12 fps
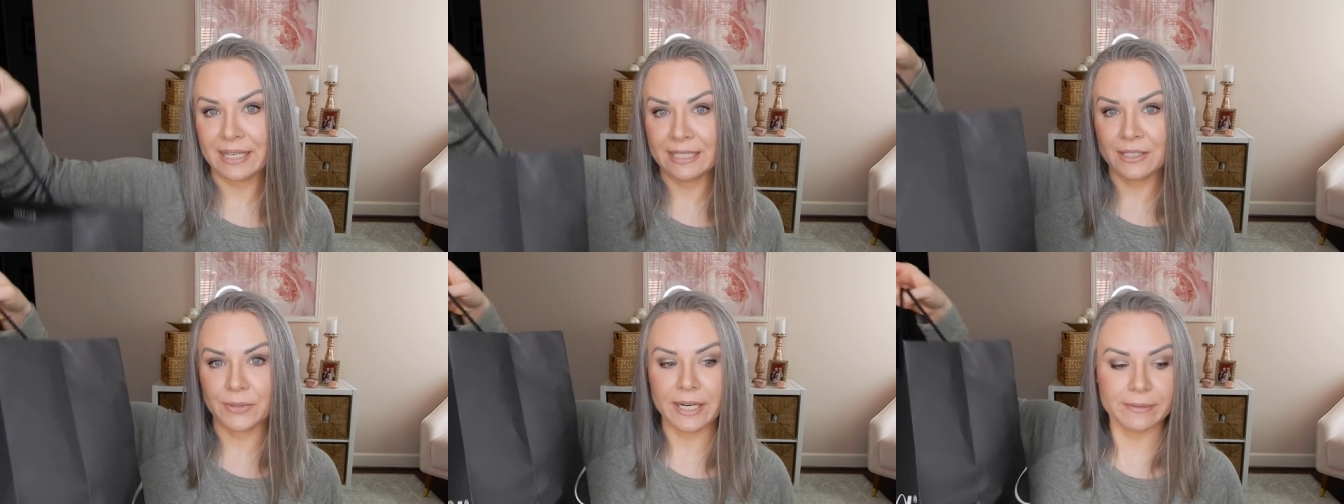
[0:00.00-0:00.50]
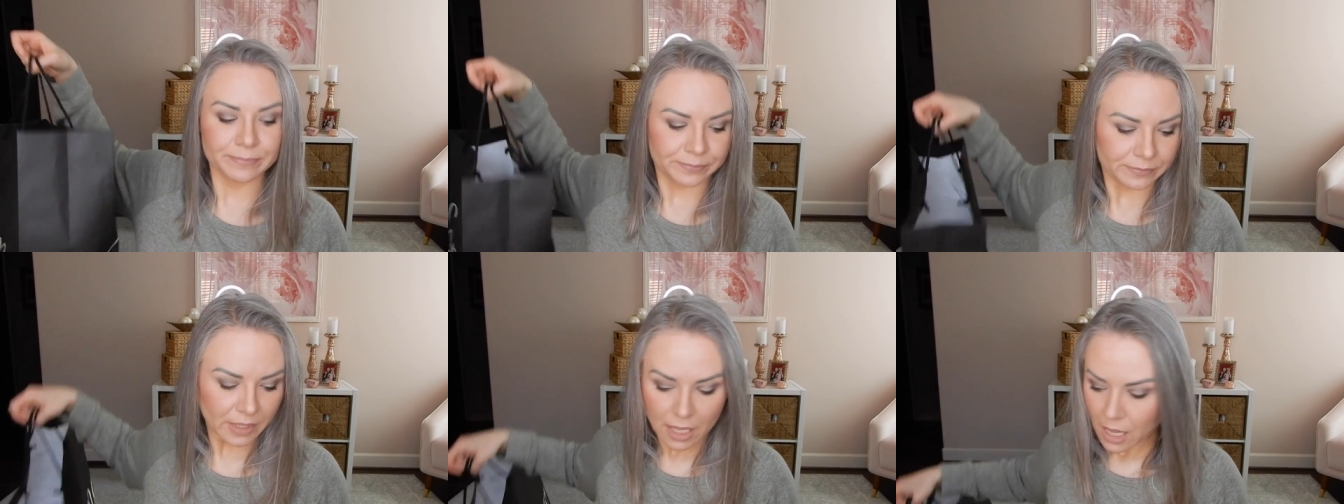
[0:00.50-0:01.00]
That's right.
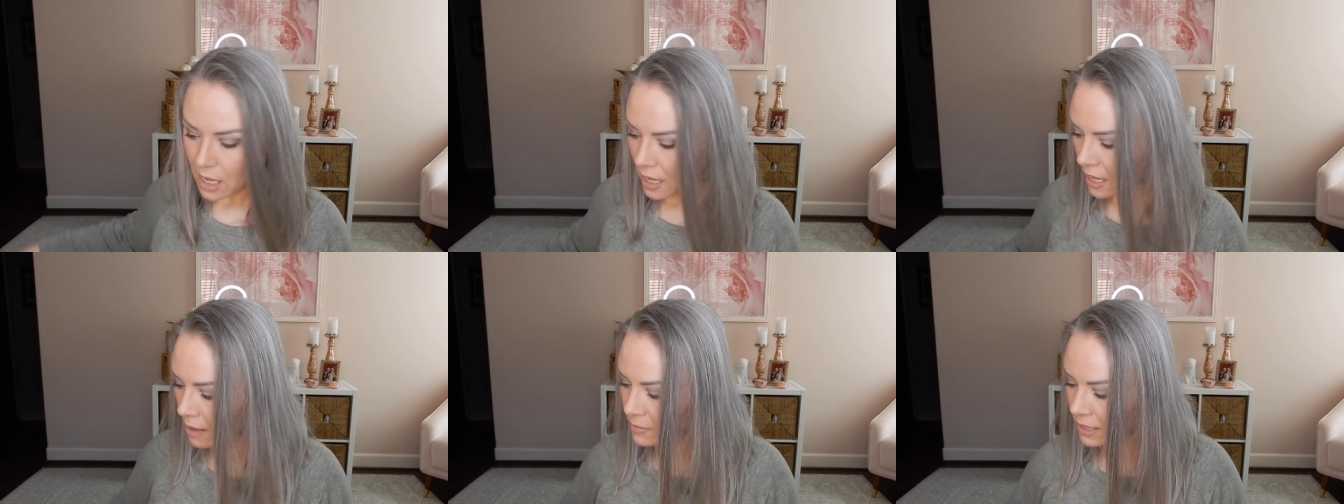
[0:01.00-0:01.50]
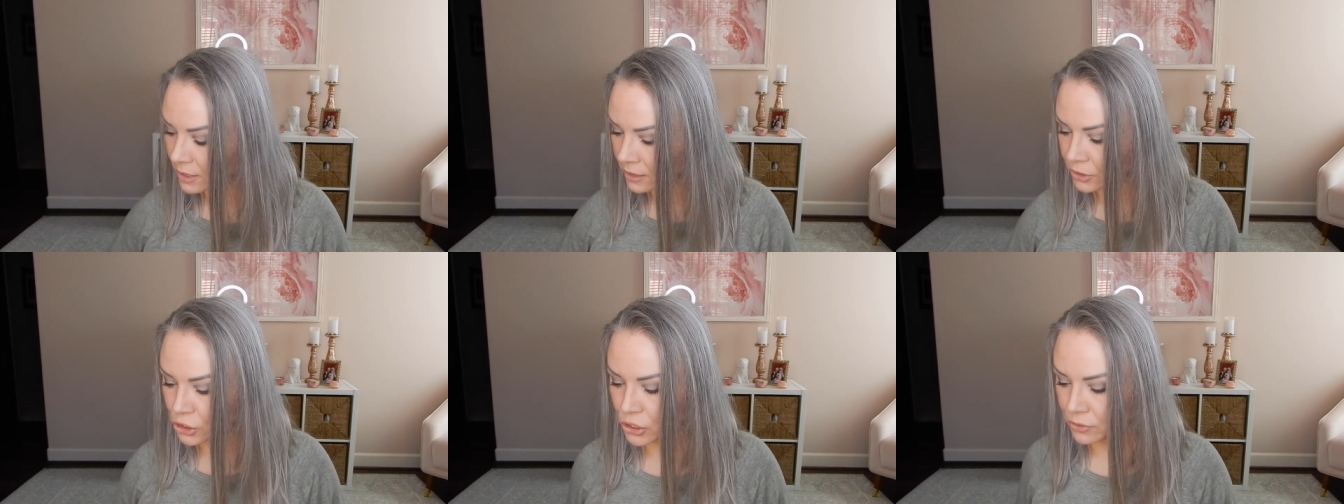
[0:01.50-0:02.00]
Um, I'm
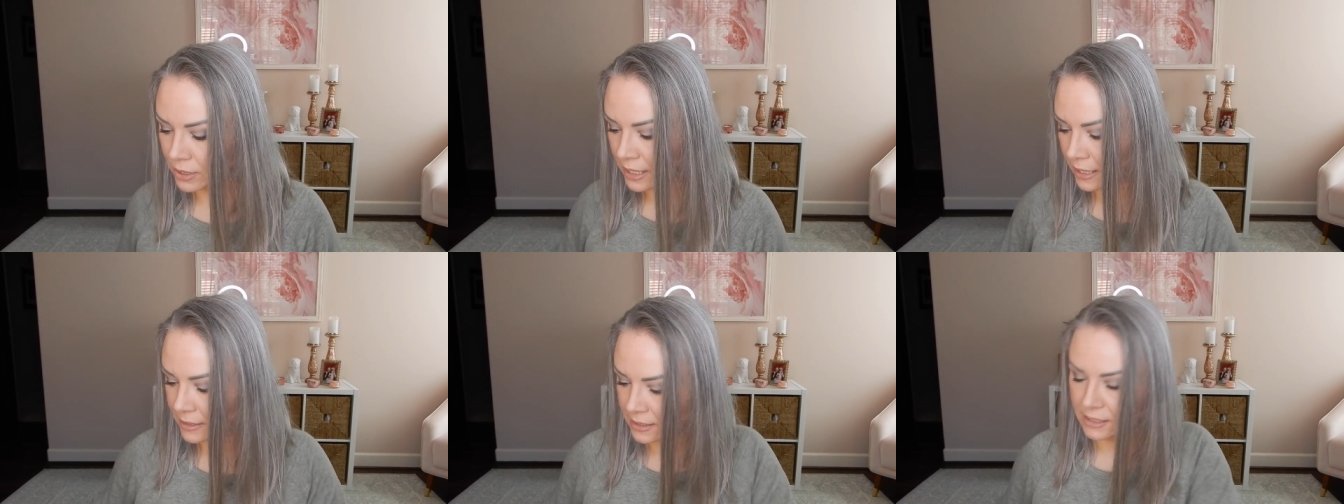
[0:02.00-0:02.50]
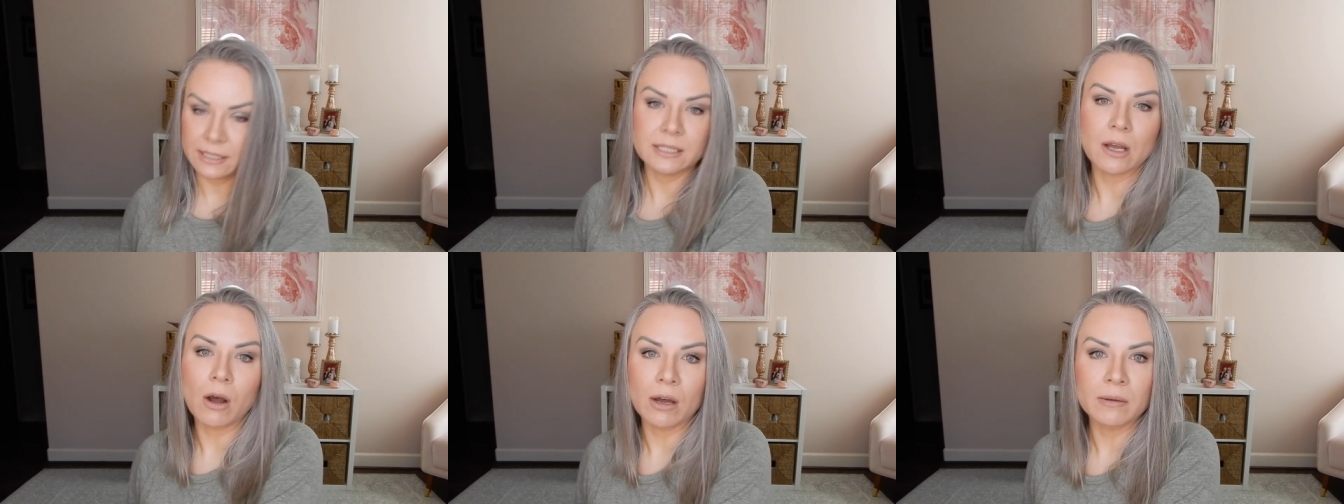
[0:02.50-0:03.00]
not gonna show you guys
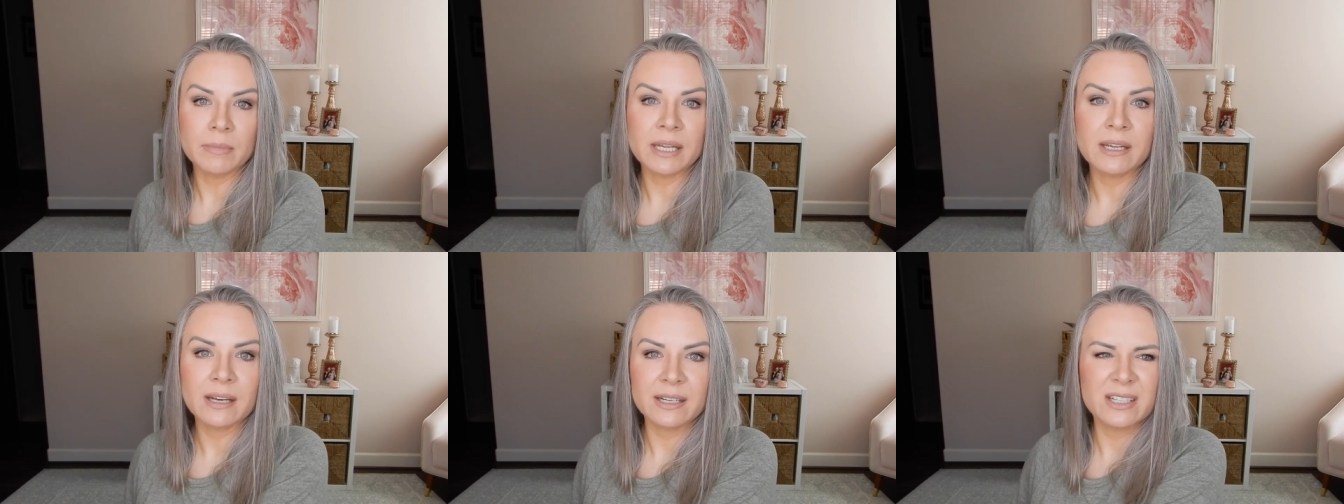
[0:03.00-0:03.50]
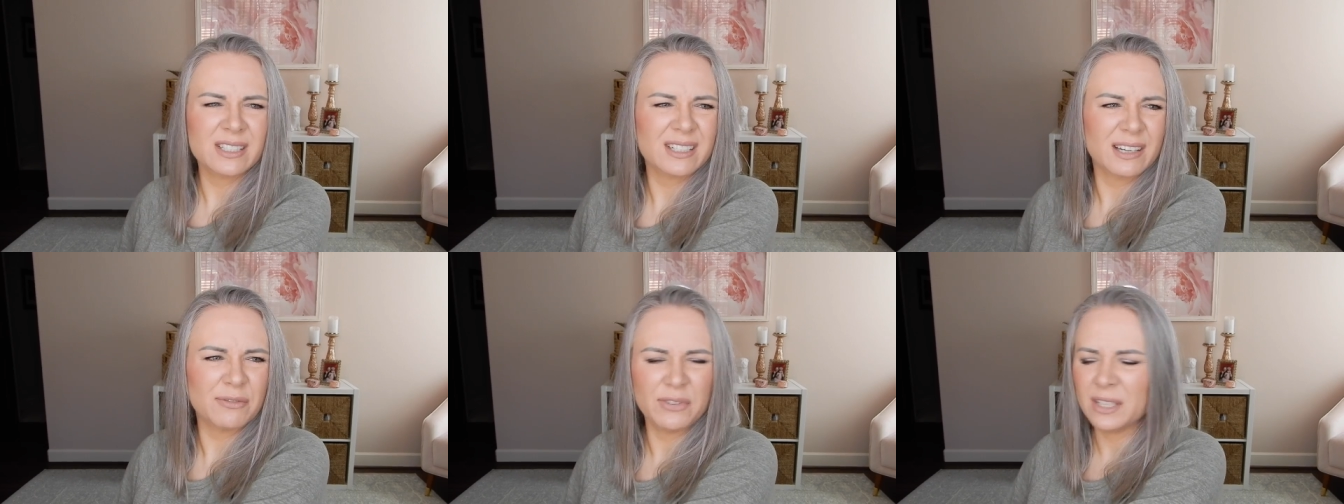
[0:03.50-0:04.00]
these on me. I
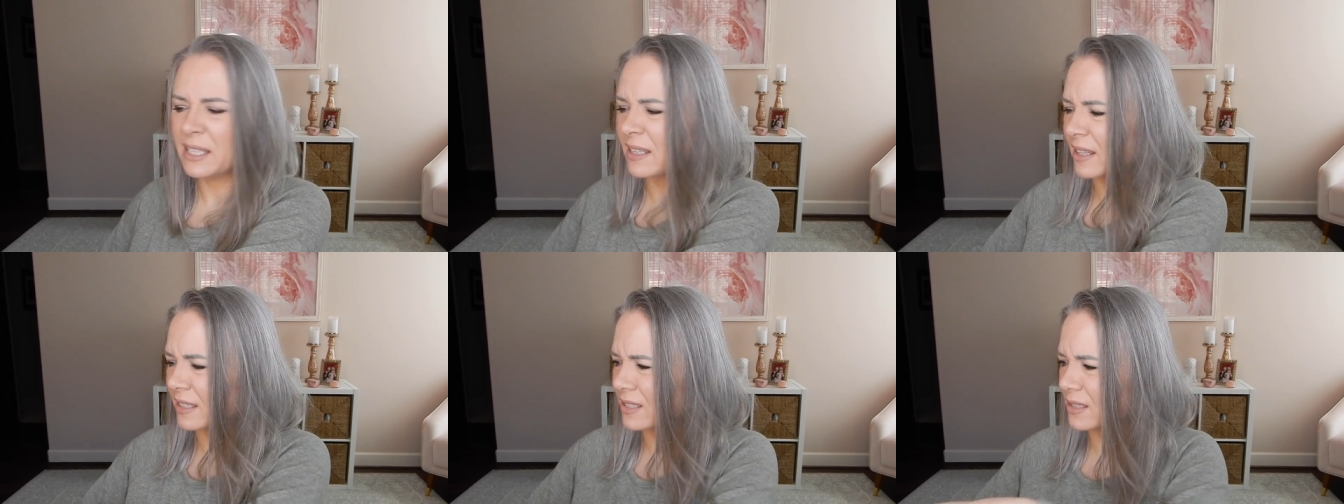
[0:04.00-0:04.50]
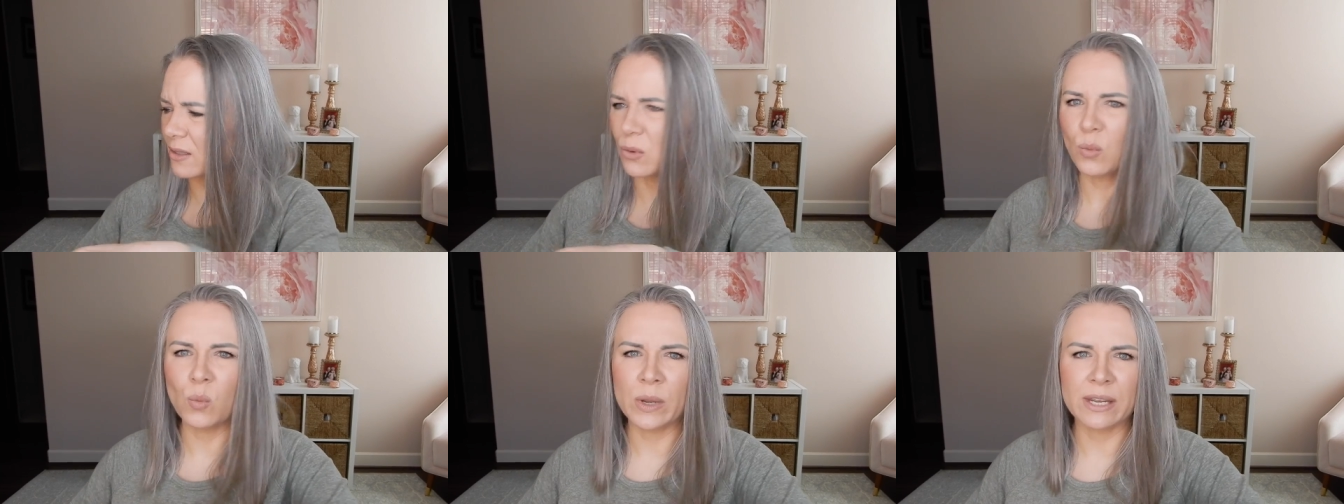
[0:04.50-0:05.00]
just, I feel like that's
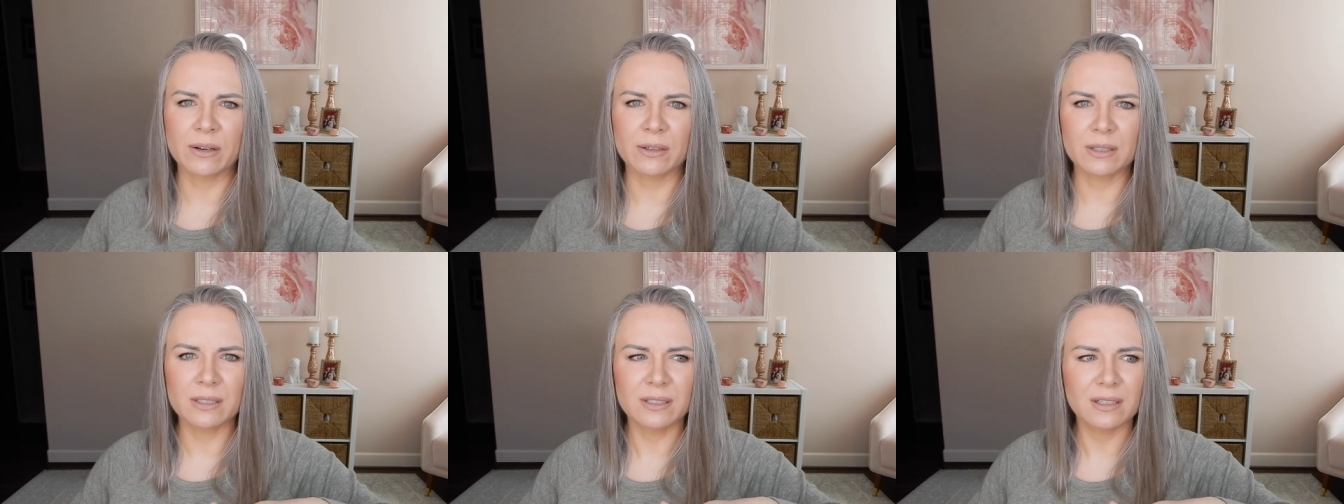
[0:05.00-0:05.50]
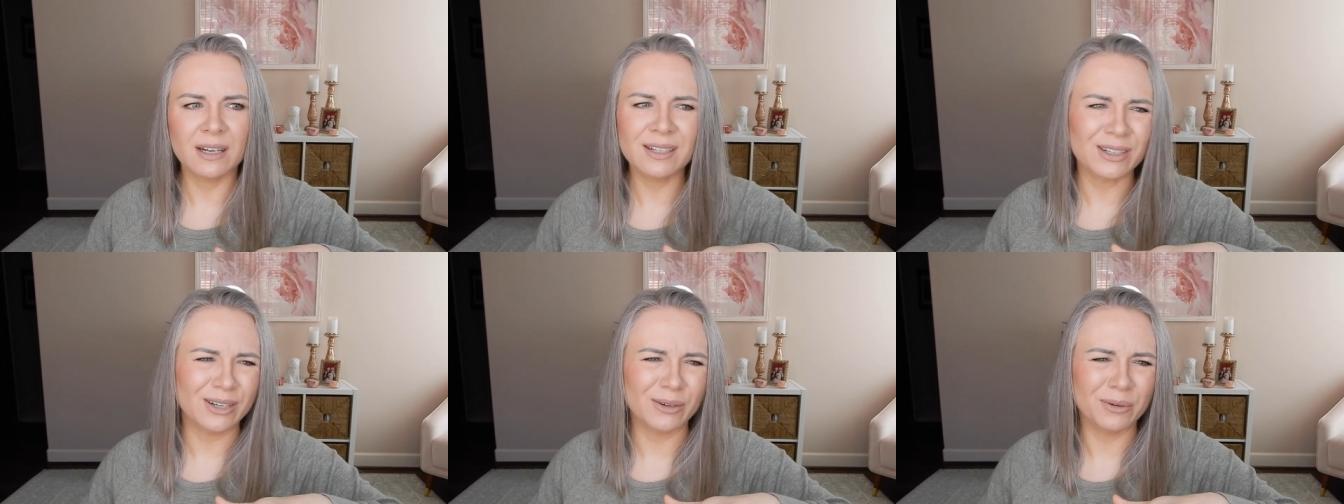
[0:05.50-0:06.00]
weird.
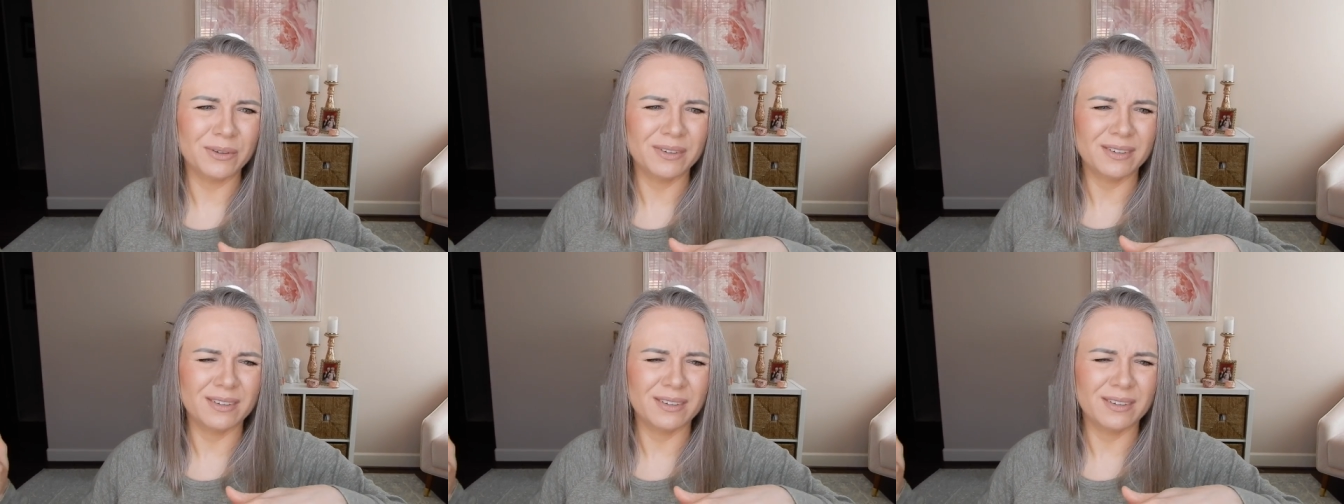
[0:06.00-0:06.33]
I don't know.